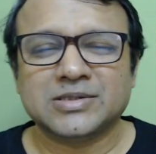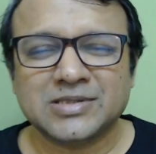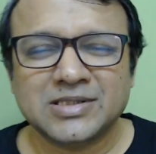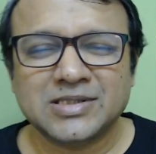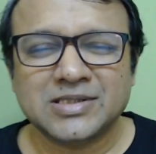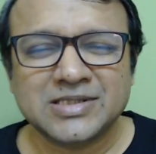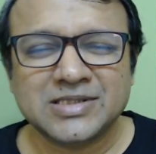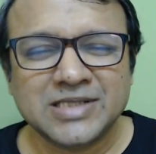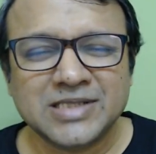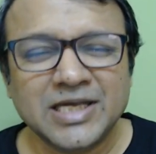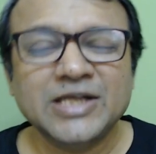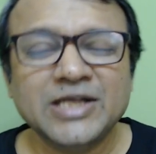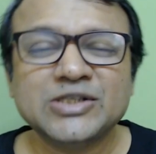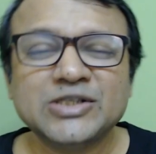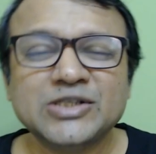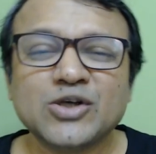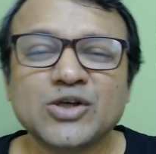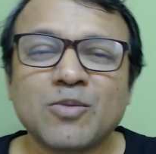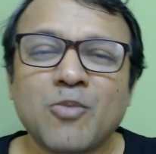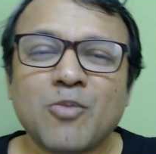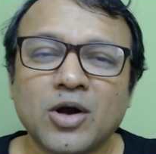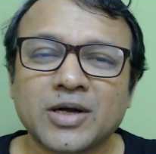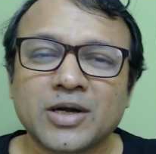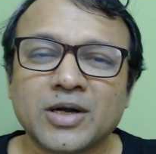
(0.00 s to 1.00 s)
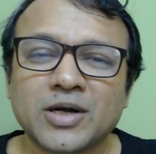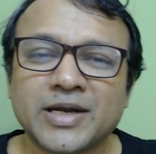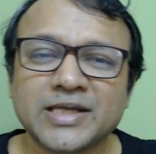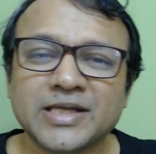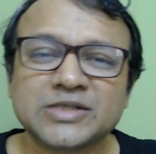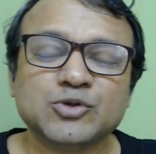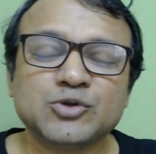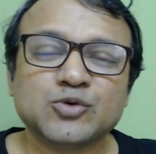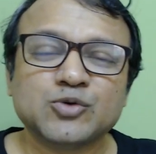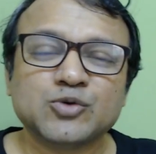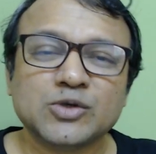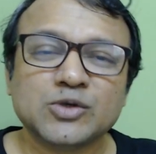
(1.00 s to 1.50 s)
a series of mock tests
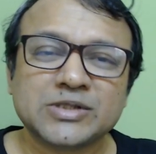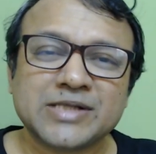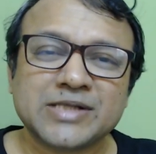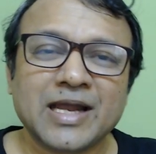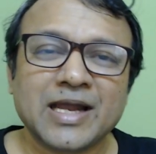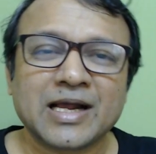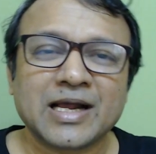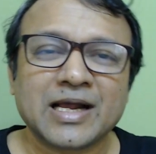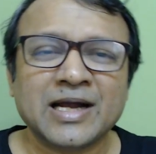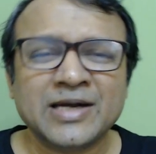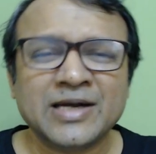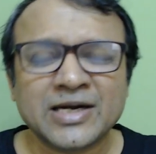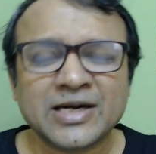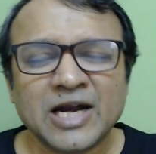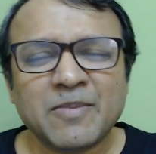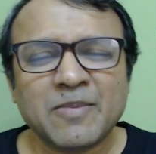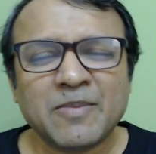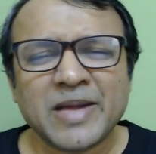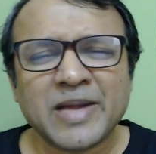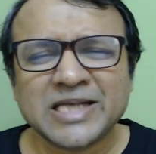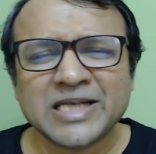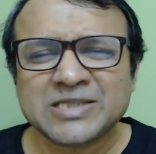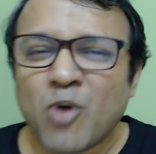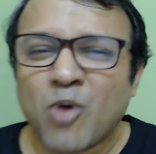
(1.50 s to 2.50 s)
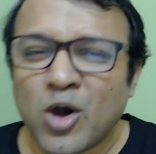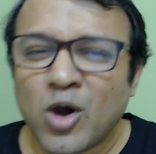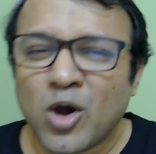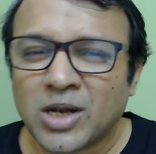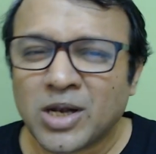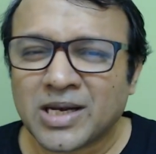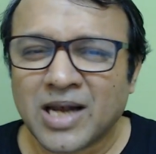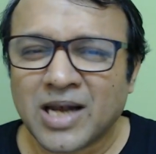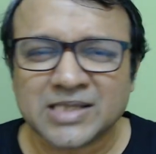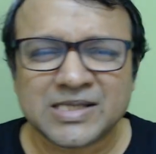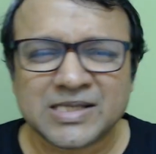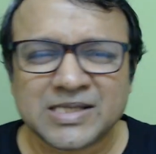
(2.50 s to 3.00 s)
which was there conducted by a small
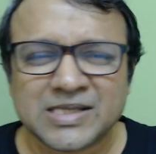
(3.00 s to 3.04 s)
class.